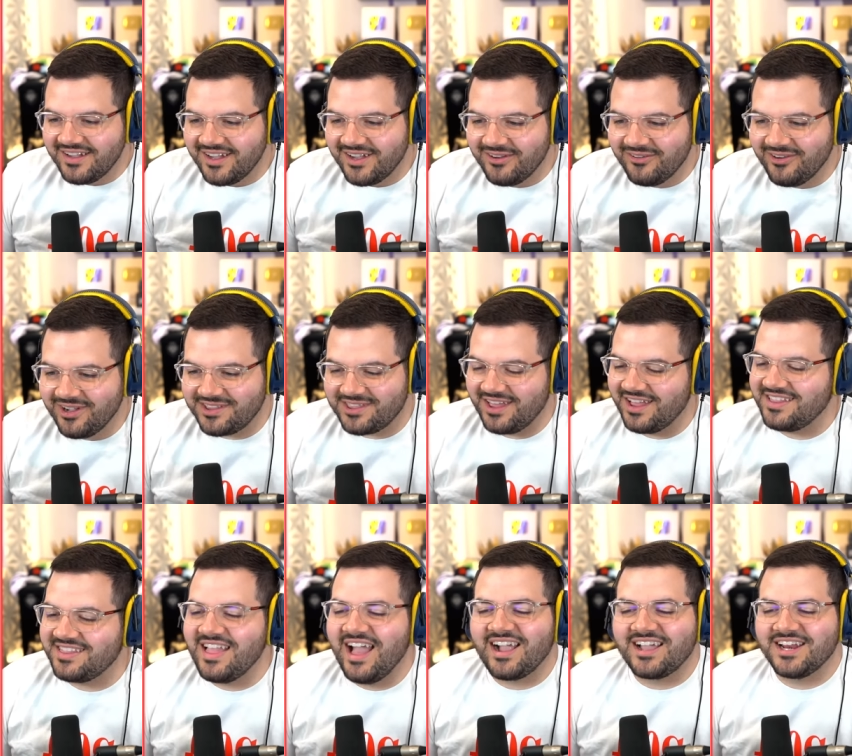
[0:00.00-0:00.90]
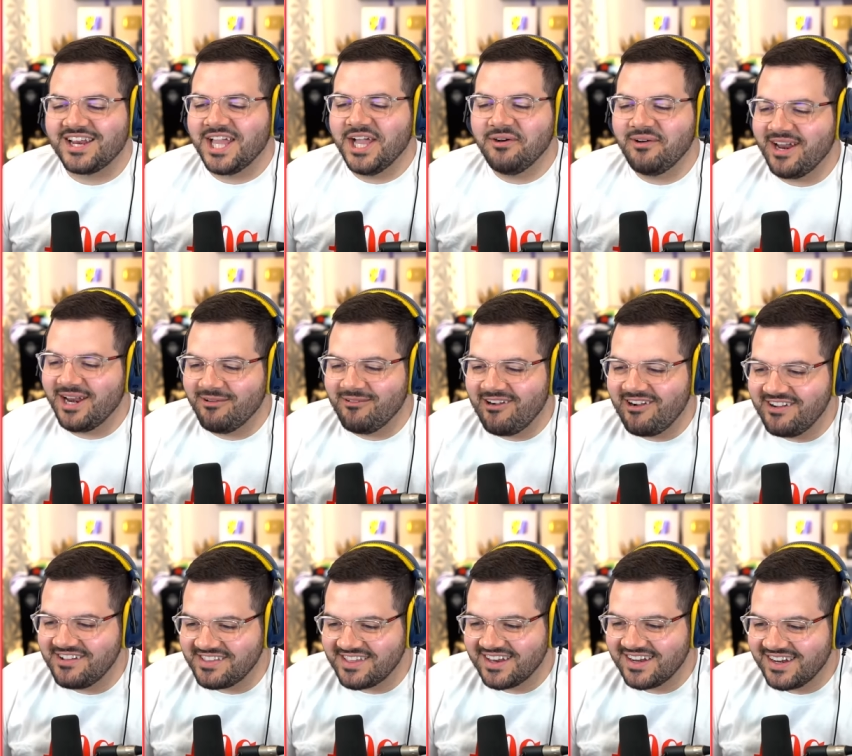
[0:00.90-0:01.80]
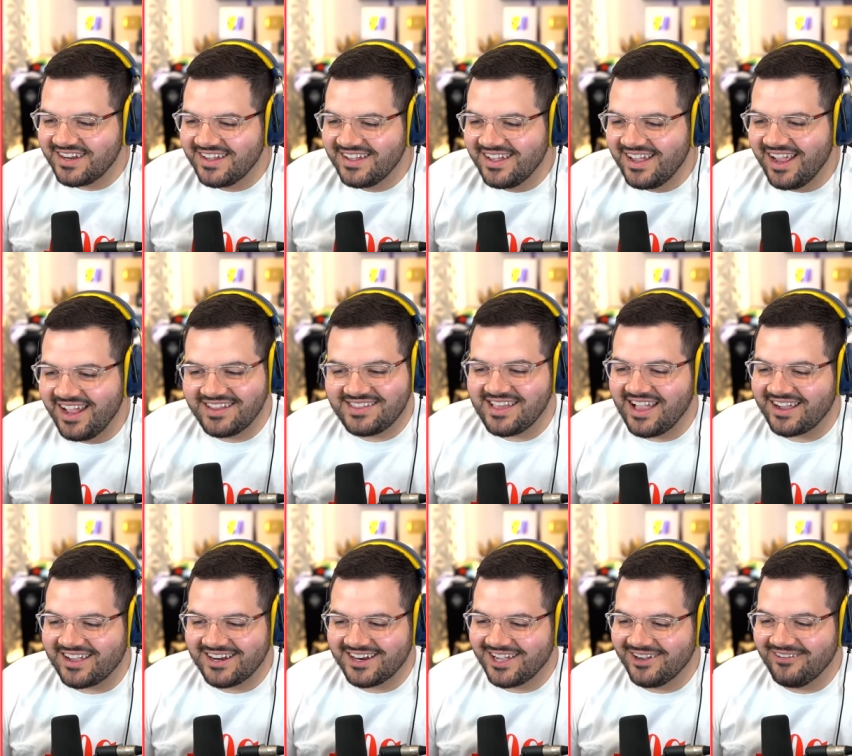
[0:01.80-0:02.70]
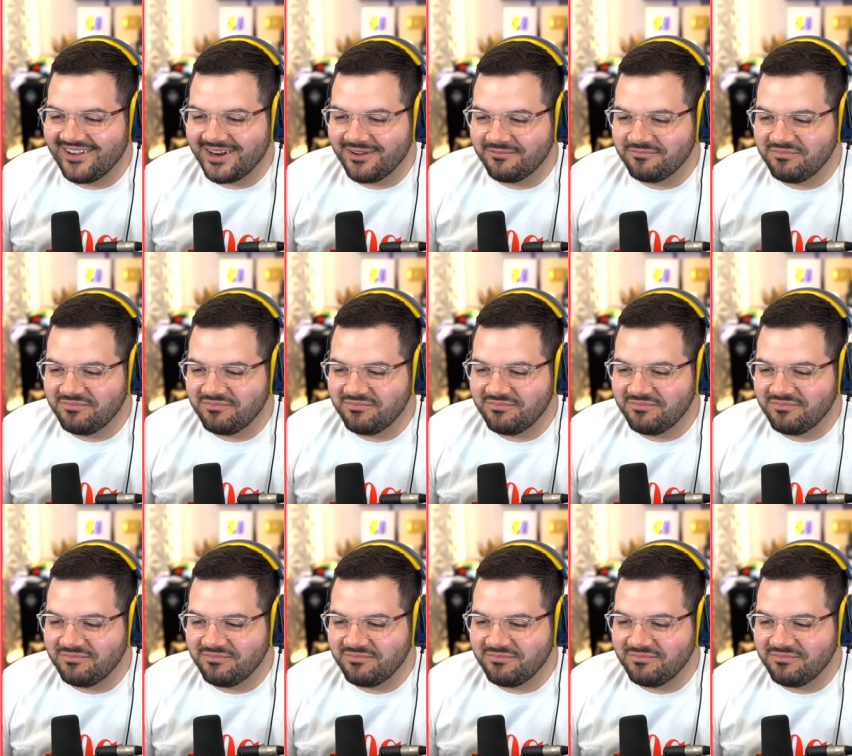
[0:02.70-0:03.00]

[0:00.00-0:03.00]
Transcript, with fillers: it's not going to go anywhere, is it? It's not going to go anywhere.